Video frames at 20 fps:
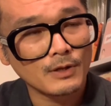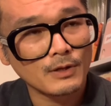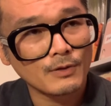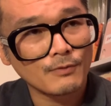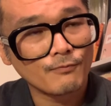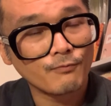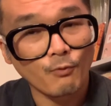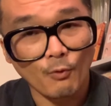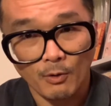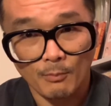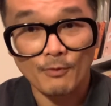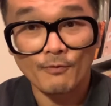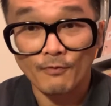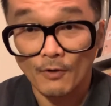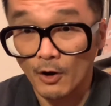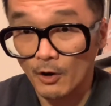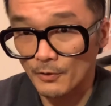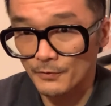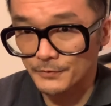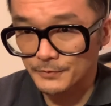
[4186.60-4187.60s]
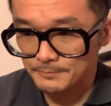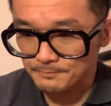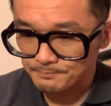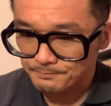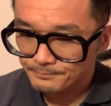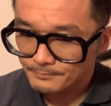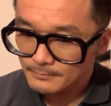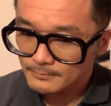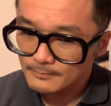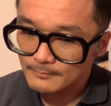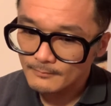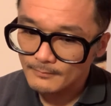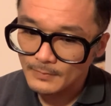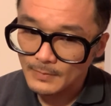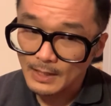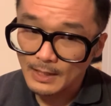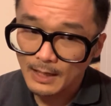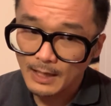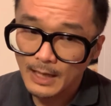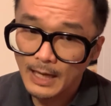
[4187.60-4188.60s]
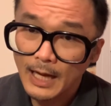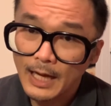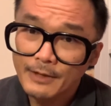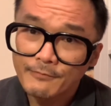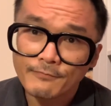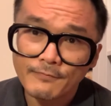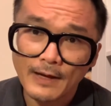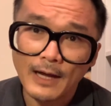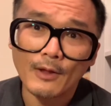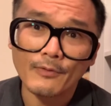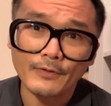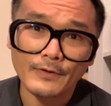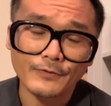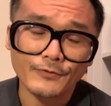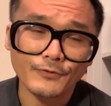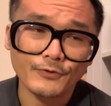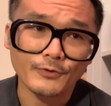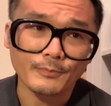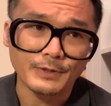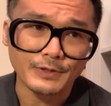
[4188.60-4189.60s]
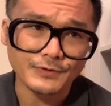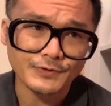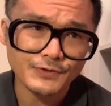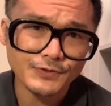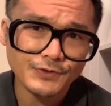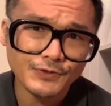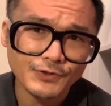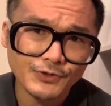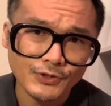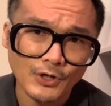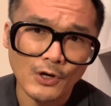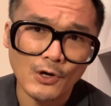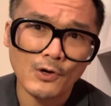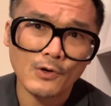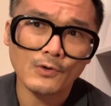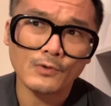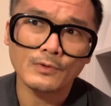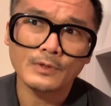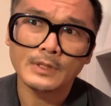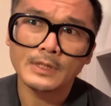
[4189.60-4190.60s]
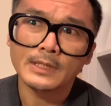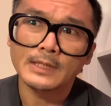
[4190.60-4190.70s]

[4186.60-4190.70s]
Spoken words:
form of art, I found this to be so